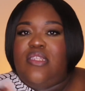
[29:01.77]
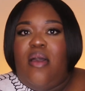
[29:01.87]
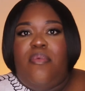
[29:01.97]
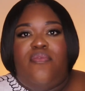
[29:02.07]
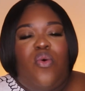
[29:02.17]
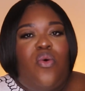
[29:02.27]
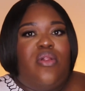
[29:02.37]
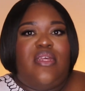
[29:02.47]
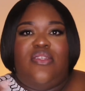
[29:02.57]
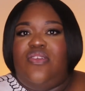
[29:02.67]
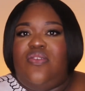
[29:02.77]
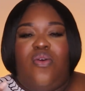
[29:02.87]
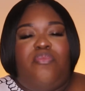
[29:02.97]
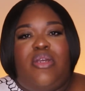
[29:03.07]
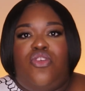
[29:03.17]
top of oil is just
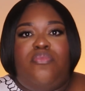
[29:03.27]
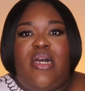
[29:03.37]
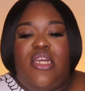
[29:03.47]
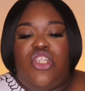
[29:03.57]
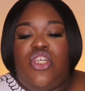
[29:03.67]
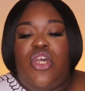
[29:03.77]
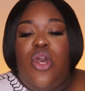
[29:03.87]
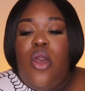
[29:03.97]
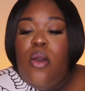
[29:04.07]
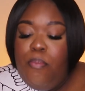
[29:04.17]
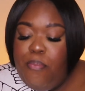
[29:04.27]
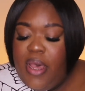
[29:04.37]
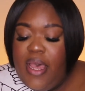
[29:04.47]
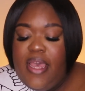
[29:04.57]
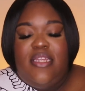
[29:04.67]
gonna be too much.
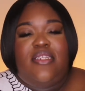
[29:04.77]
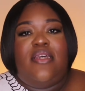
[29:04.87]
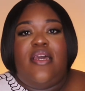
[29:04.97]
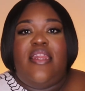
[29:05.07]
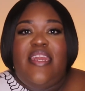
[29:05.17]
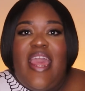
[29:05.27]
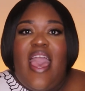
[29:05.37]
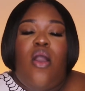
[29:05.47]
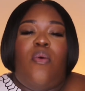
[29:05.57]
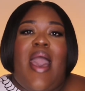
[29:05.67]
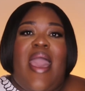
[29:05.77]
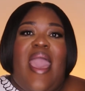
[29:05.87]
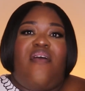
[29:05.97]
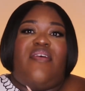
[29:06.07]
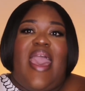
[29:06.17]
But now I
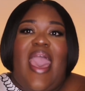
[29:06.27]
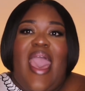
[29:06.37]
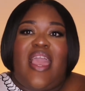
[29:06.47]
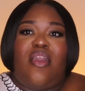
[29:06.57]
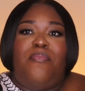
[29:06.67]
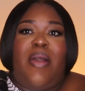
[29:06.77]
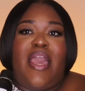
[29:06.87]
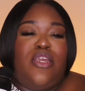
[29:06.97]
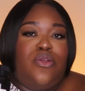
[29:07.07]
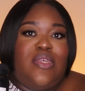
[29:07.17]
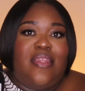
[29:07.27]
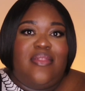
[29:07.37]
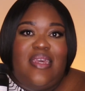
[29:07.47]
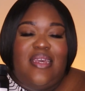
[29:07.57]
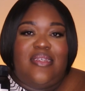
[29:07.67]
have a hack by using
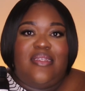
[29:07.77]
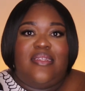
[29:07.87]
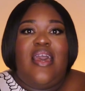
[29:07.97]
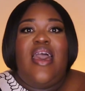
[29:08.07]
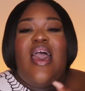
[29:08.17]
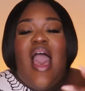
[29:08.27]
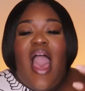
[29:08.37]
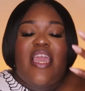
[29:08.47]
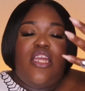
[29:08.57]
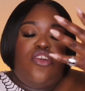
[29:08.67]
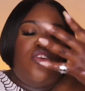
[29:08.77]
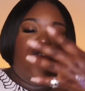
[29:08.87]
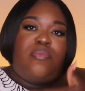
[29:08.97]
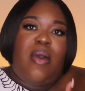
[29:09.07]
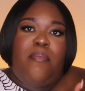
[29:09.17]
this. I can
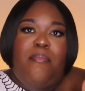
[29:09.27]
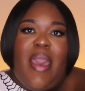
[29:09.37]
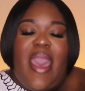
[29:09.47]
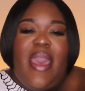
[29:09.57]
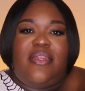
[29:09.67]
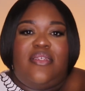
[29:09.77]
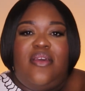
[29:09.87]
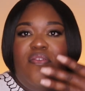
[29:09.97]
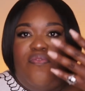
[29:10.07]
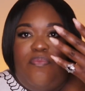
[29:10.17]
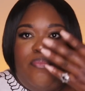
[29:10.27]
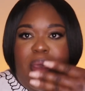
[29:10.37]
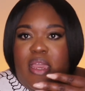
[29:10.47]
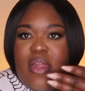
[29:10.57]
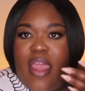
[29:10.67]
use my matte,
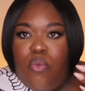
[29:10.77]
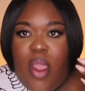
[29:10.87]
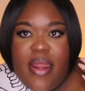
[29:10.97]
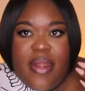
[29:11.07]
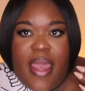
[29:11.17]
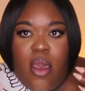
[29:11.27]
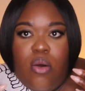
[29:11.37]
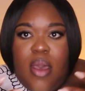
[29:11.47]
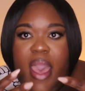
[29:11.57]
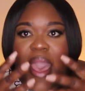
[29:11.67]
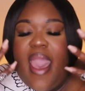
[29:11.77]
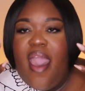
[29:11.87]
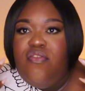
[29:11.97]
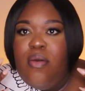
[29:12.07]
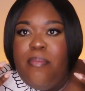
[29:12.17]
like right now I
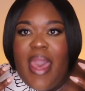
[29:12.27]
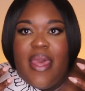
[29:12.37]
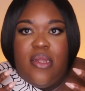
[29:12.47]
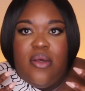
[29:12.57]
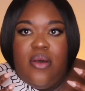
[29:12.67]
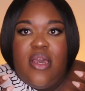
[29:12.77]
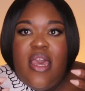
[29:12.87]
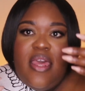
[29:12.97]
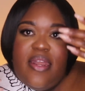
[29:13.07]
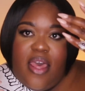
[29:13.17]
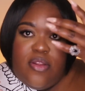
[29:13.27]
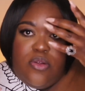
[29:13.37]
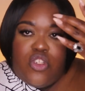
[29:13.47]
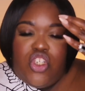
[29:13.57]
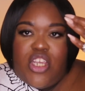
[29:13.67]
have a matte look. Now the
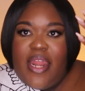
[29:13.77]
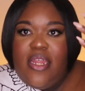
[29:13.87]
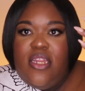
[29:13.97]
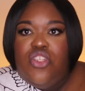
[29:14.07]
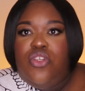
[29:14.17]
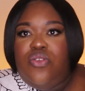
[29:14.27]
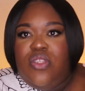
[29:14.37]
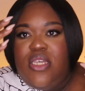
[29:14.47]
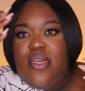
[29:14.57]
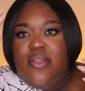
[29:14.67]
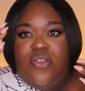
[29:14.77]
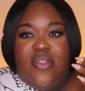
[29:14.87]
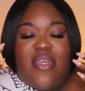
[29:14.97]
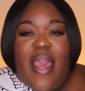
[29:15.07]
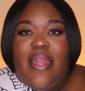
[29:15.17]
little shininess you see is
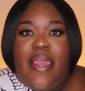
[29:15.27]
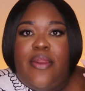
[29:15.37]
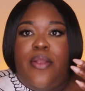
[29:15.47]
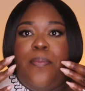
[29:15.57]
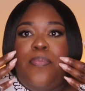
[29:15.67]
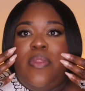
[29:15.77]
just highlighter.